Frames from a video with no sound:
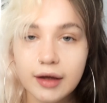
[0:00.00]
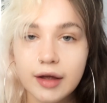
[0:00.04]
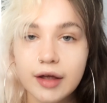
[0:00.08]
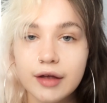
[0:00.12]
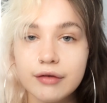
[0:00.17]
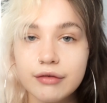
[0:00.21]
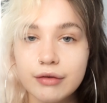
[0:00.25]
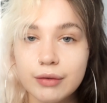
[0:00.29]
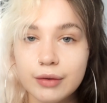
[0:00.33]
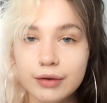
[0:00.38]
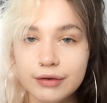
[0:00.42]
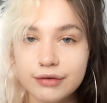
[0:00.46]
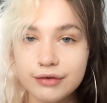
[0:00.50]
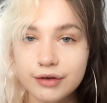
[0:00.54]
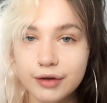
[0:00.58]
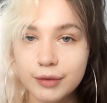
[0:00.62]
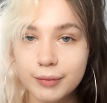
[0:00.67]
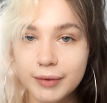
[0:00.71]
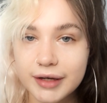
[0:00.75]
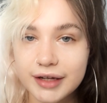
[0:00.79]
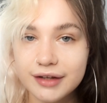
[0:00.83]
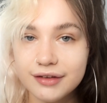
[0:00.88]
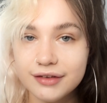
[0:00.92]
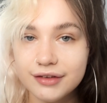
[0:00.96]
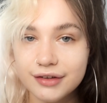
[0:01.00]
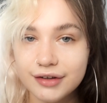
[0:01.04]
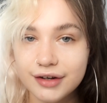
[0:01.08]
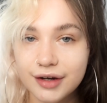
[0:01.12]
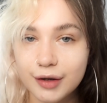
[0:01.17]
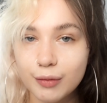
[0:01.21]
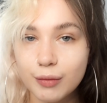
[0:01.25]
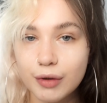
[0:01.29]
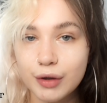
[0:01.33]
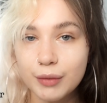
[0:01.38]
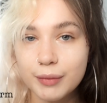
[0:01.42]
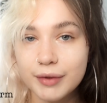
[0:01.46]
if you want to follow my
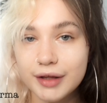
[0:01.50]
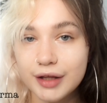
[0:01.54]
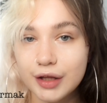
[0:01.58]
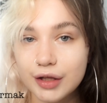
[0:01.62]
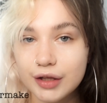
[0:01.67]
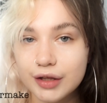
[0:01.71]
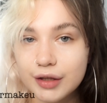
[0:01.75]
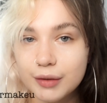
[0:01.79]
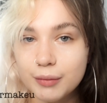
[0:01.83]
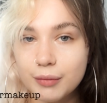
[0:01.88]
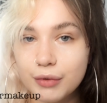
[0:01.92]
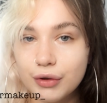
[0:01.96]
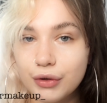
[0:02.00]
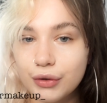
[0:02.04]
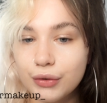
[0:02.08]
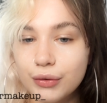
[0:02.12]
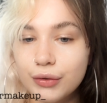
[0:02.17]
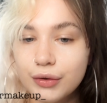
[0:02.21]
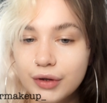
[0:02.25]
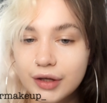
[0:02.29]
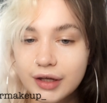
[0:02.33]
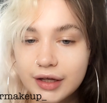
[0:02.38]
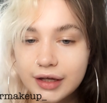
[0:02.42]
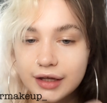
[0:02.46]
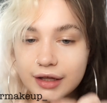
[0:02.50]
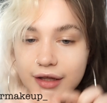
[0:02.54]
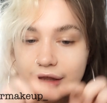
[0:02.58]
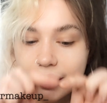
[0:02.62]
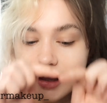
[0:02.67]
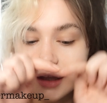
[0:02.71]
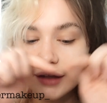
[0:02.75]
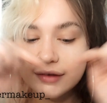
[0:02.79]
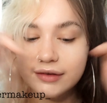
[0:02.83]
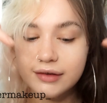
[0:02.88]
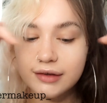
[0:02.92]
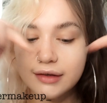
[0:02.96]
Instagram, it'll be linked down below.
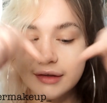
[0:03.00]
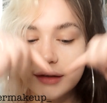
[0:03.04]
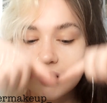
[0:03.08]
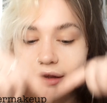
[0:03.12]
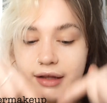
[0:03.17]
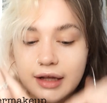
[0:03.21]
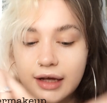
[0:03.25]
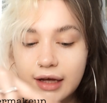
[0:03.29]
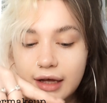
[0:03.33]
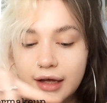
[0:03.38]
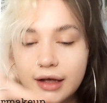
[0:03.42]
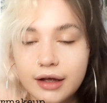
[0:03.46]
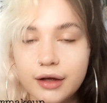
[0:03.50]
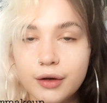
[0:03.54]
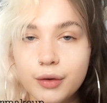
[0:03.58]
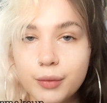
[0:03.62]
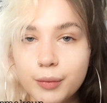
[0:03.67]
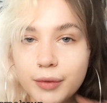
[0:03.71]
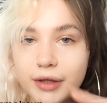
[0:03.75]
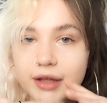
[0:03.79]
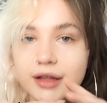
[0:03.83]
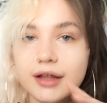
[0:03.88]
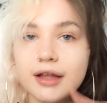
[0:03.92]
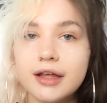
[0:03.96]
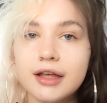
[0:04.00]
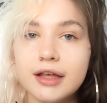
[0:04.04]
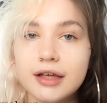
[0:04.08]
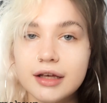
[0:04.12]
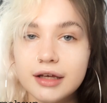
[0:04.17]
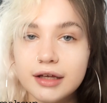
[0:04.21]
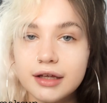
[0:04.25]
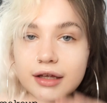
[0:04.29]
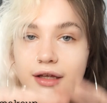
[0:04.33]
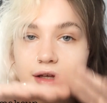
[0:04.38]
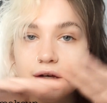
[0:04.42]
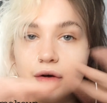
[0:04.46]
The art will be like
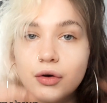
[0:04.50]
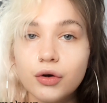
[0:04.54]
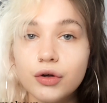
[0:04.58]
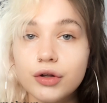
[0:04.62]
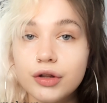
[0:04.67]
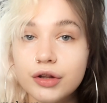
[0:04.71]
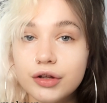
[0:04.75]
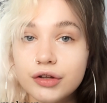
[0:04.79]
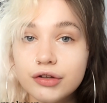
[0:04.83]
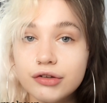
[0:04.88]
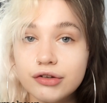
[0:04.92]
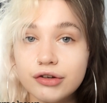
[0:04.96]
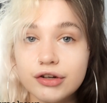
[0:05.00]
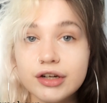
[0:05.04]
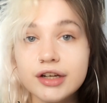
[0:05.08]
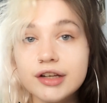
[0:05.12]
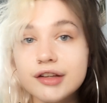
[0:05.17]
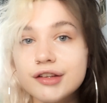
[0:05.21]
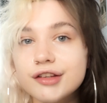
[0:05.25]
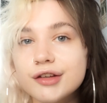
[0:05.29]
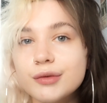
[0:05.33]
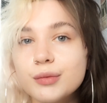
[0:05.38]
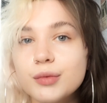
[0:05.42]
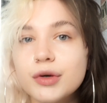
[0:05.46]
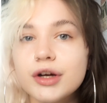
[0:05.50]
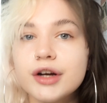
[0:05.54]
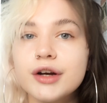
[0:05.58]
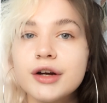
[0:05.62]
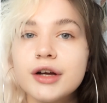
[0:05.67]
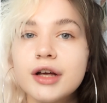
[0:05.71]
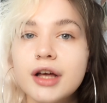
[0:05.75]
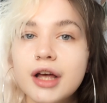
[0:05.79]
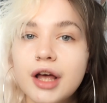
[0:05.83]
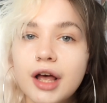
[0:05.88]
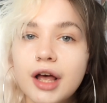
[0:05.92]
on the screen somewhere.